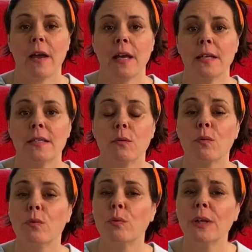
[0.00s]
I, it's
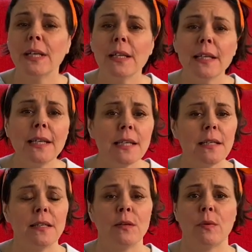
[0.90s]
really
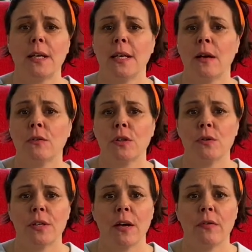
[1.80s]
easy right now to
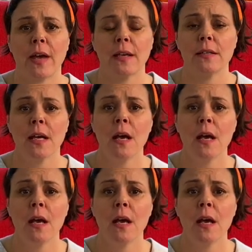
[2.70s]
go down that